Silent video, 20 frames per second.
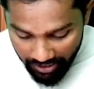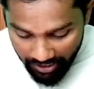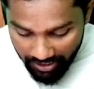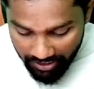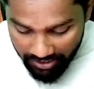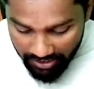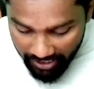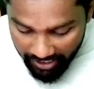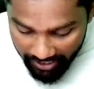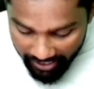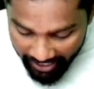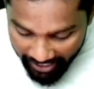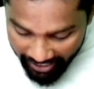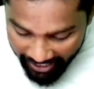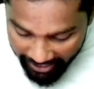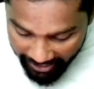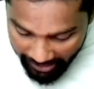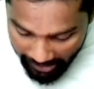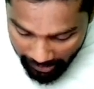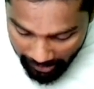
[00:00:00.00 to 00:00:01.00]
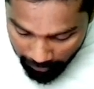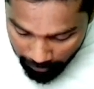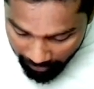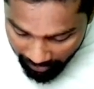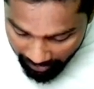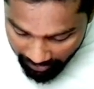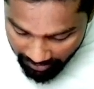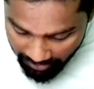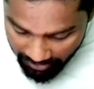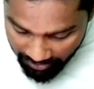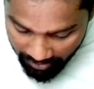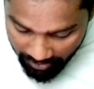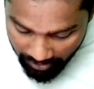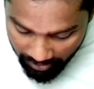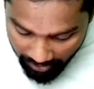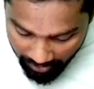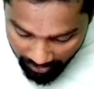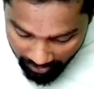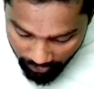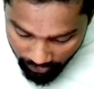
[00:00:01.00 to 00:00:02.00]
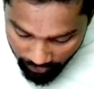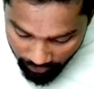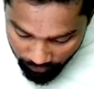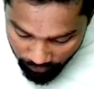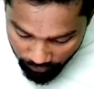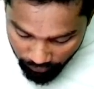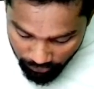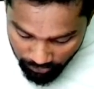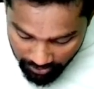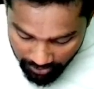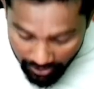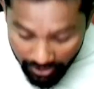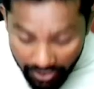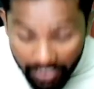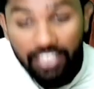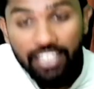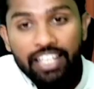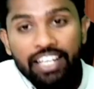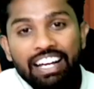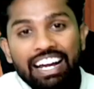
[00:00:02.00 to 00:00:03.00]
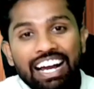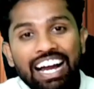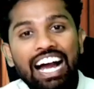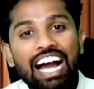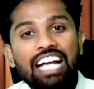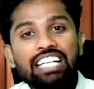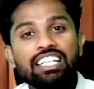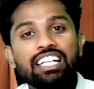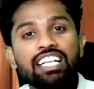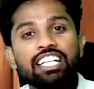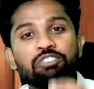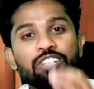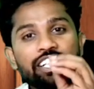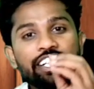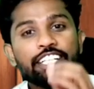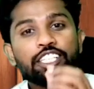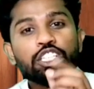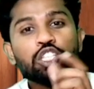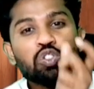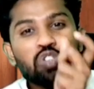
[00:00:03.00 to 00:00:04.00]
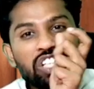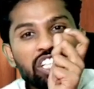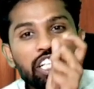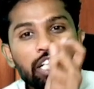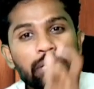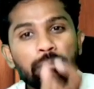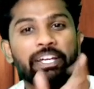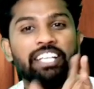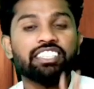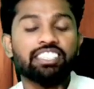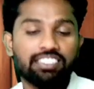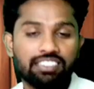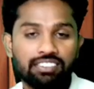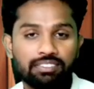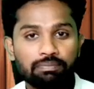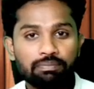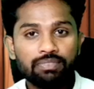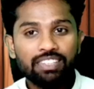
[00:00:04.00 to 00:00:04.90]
Sir, 18 marks, sir, if you see, hardly will get 20 pages.